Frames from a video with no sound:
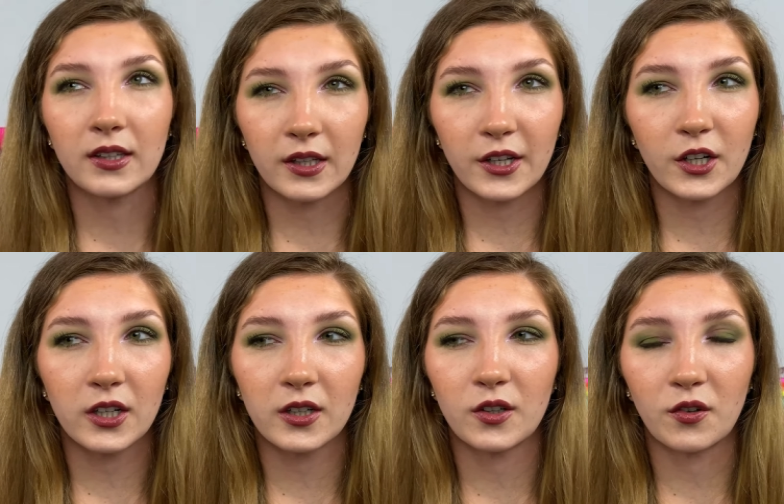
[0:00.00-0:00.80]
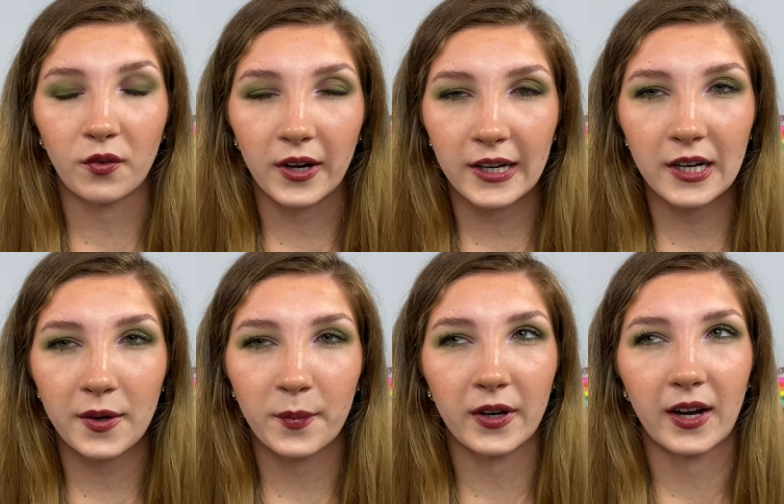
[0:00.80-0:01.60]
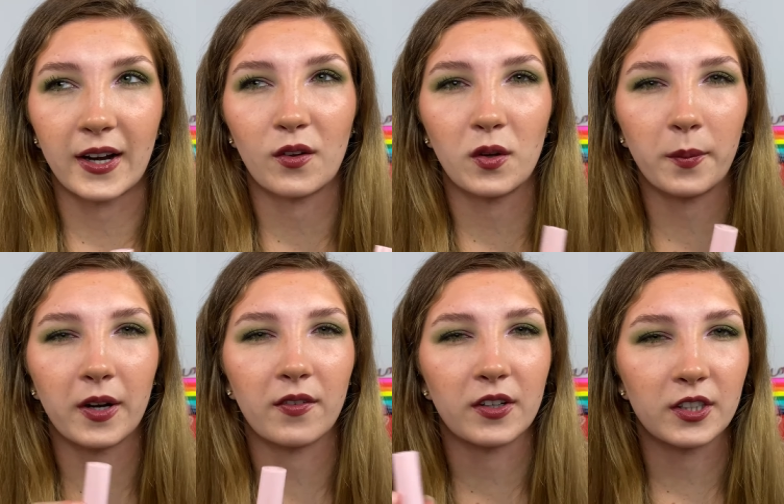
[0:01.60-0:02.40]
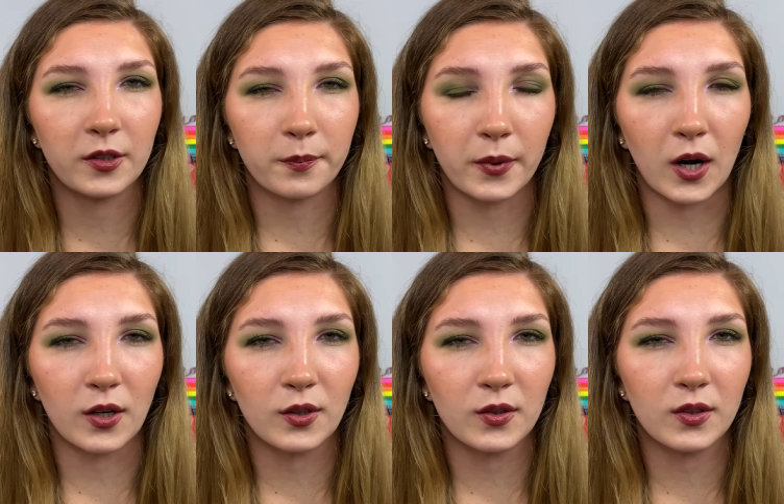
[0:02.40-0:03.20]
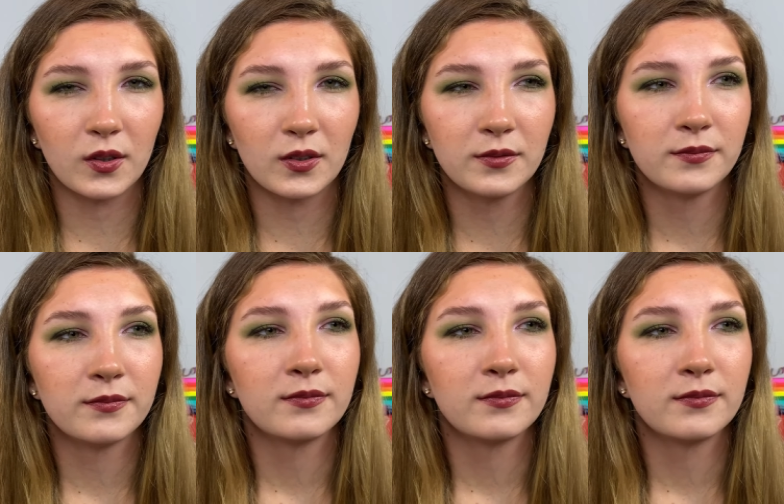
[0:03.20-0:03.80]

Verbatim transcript: glitter gritty, but like a little bit of a sparkle.